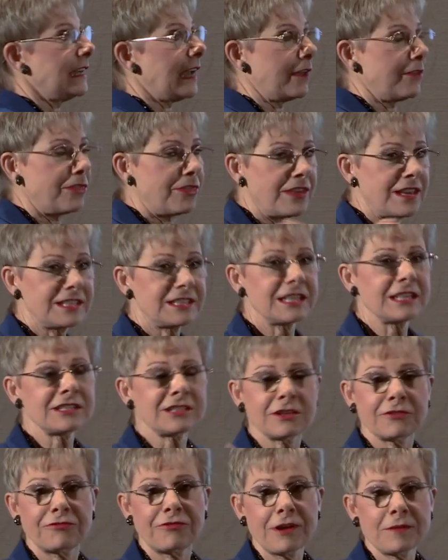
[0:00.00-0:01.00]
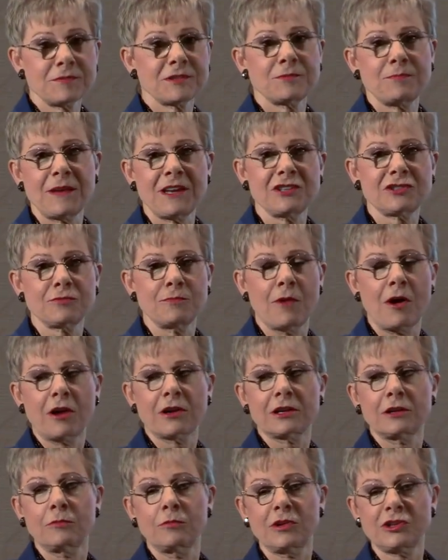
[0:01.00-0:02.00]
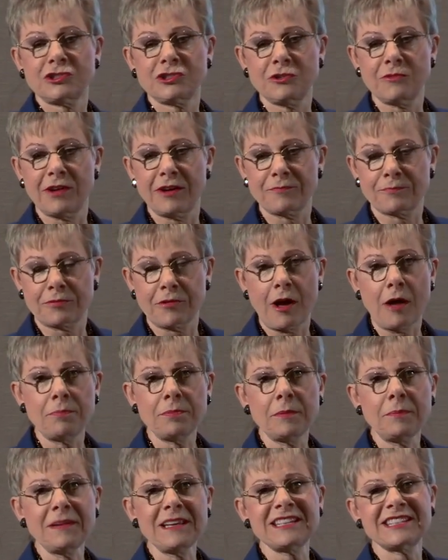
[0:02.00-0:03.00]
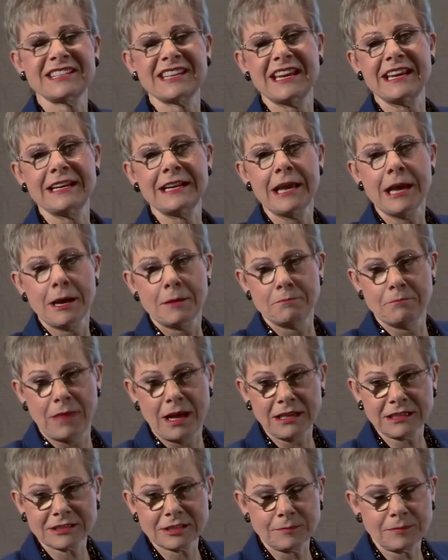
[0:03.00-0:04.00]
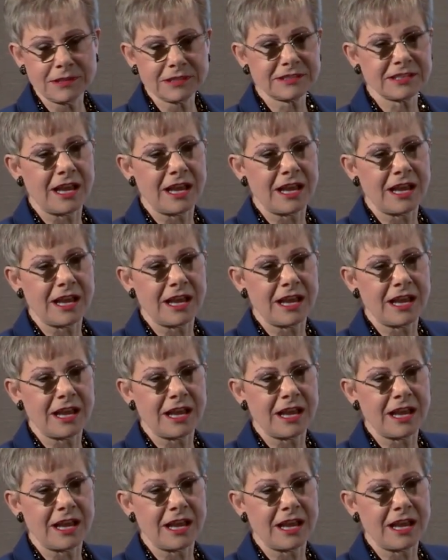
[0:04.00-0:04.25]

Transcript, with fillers: Now, this is the Fripp speech model, which you have probably seen multiple